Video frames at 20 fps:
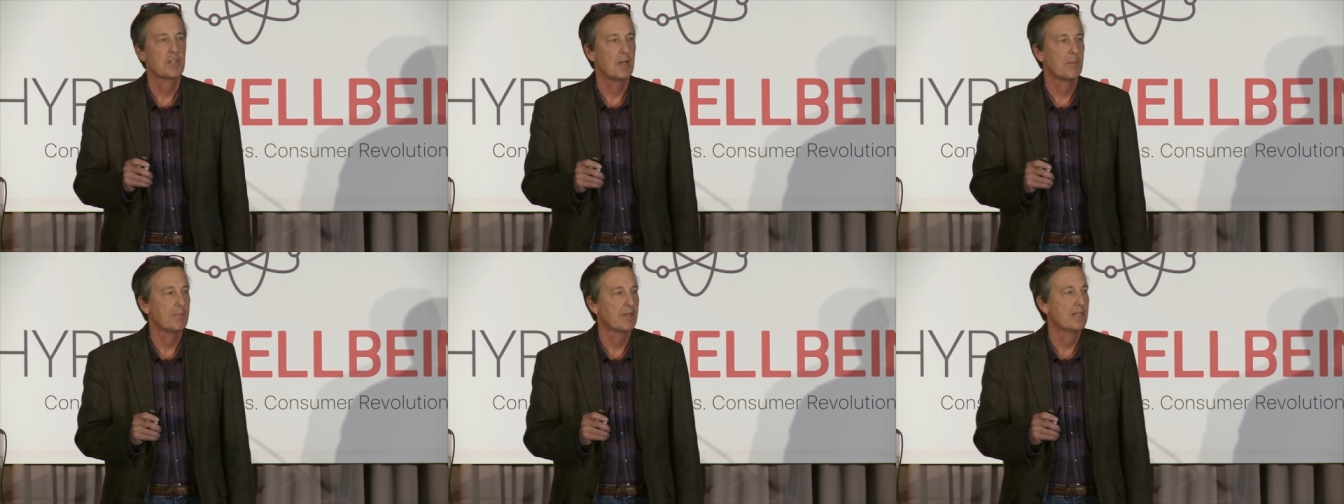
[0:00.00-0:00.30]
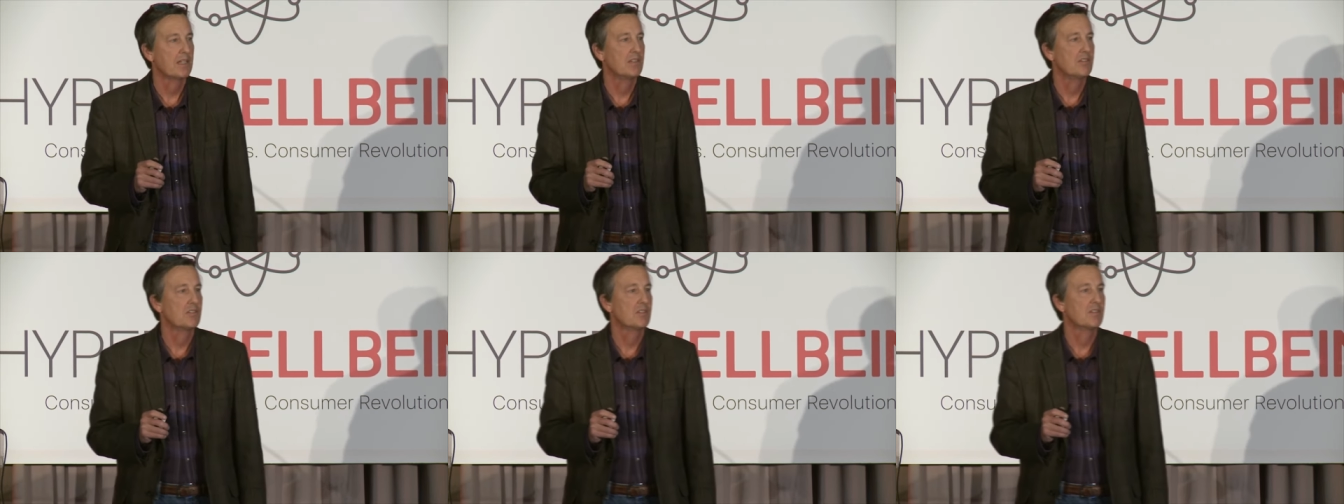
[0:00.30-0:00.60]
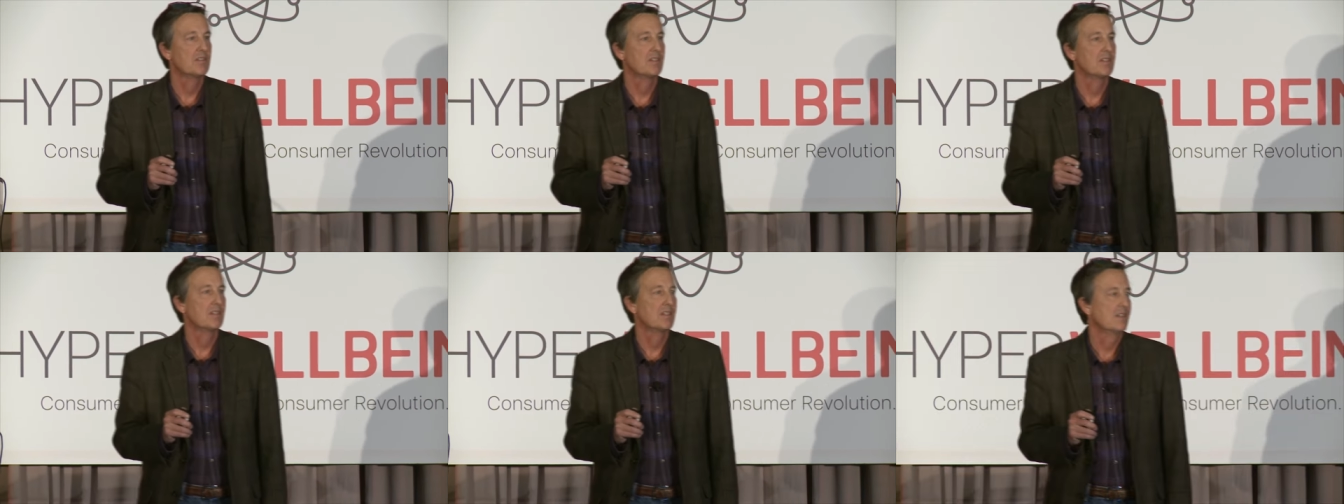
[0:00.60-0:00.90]
companies
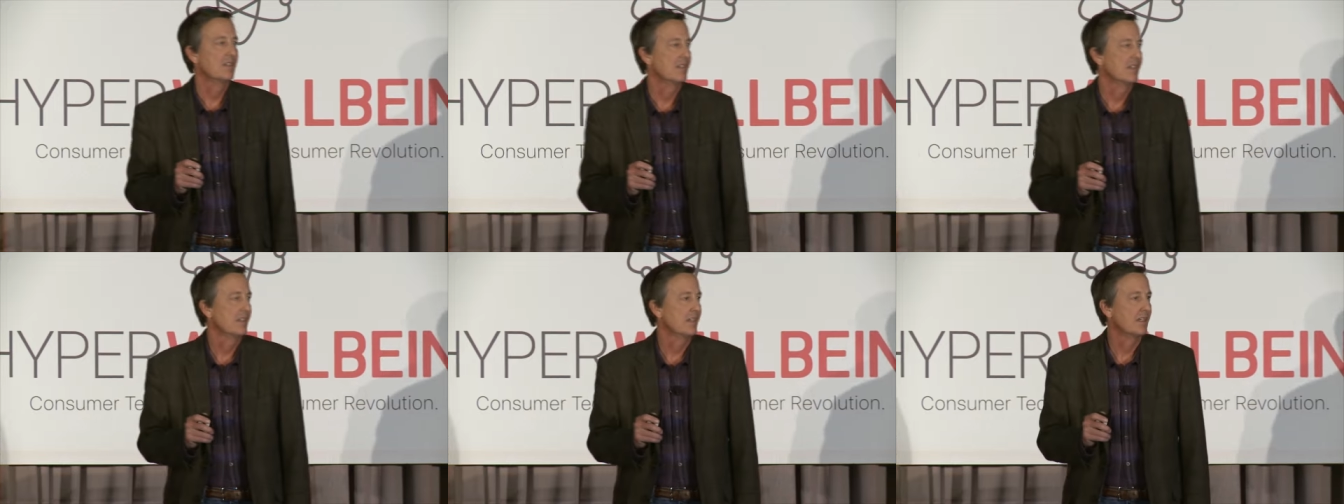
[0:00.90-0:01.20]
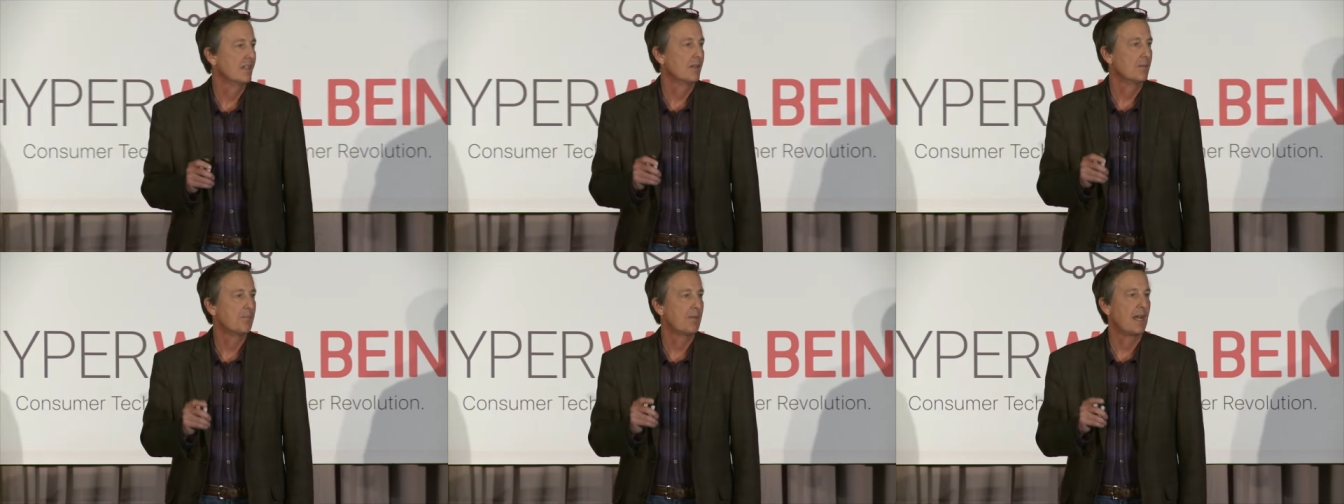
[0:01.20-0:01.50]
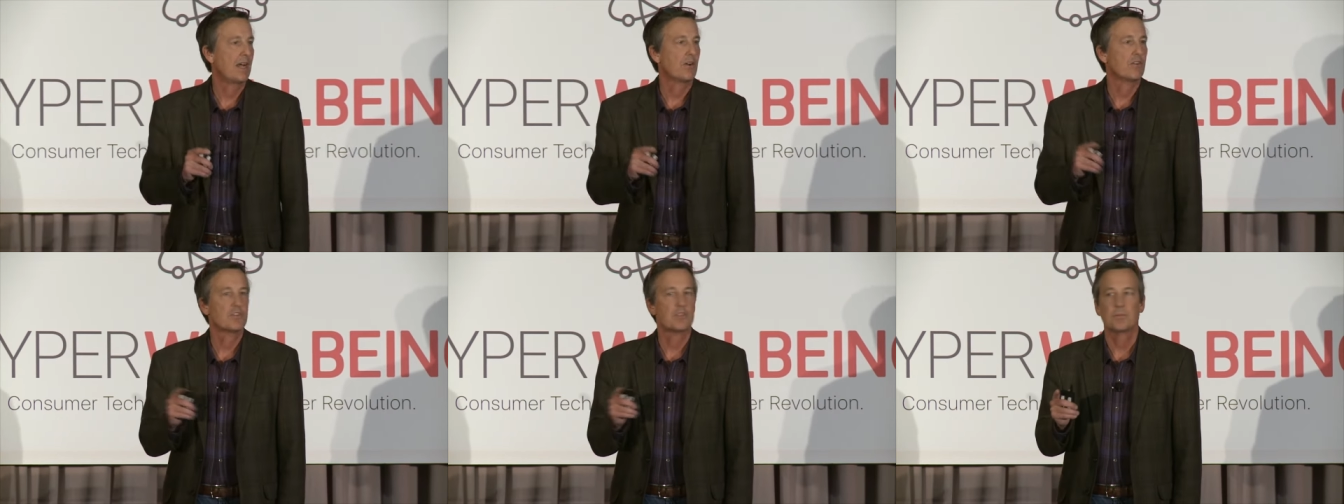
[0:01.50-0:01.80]

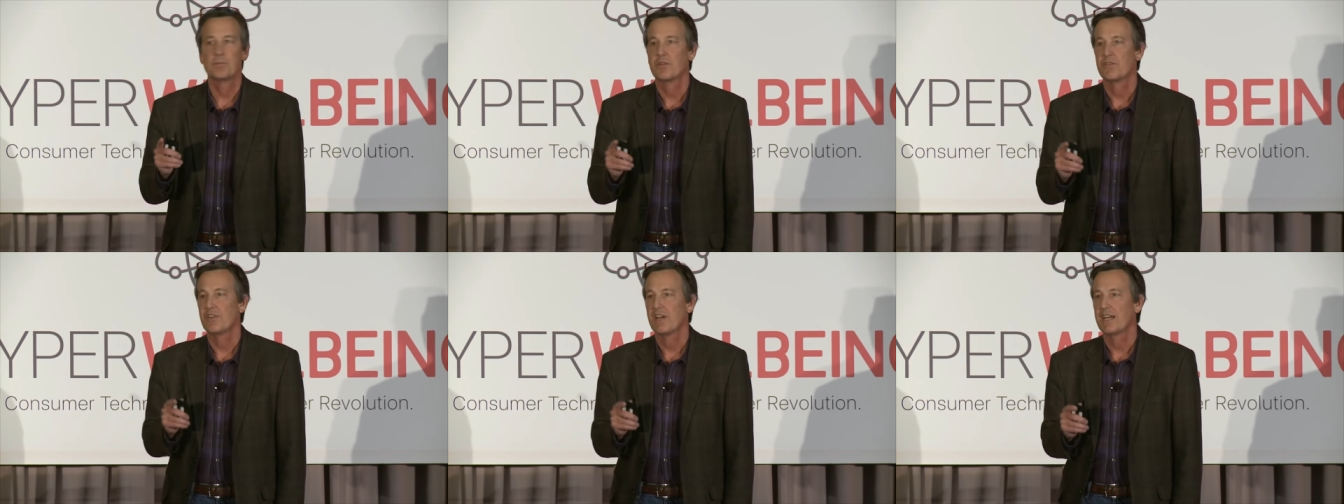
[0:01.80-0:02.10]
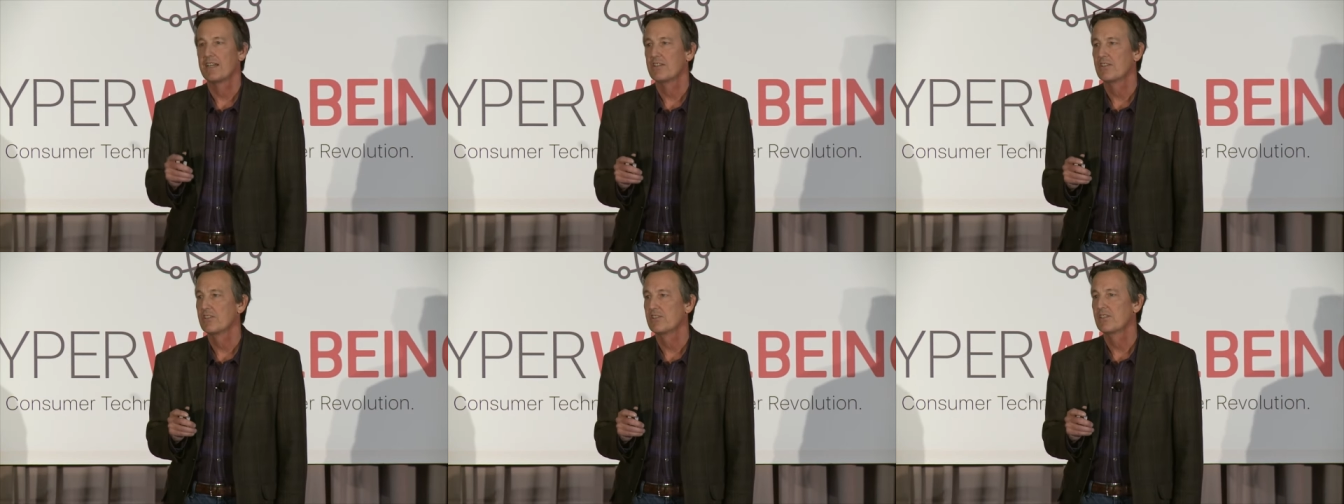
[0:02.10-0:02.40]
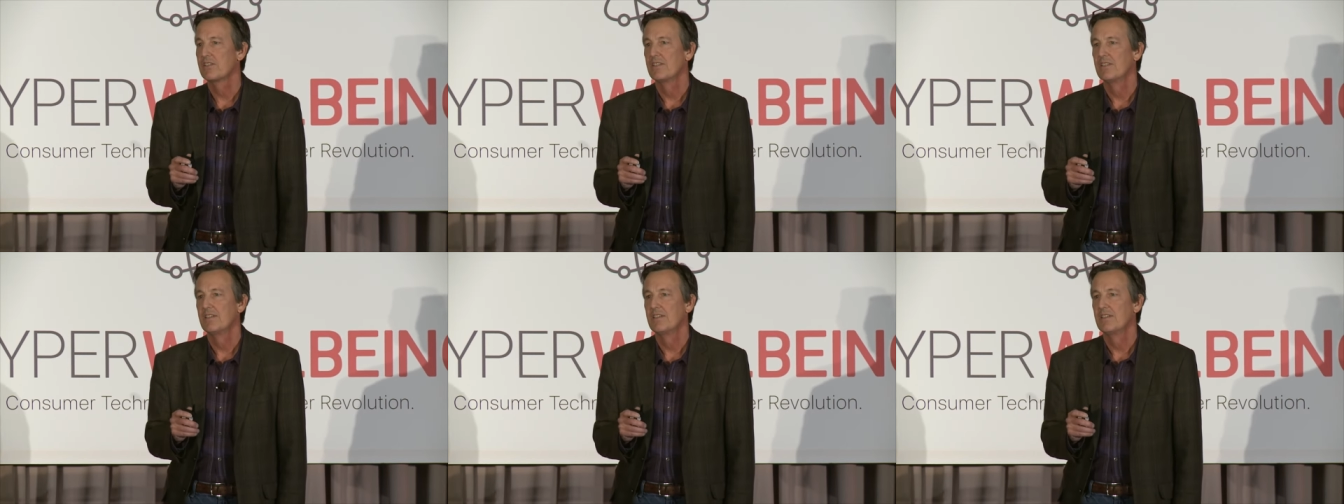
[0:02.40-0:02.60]
payers or providers?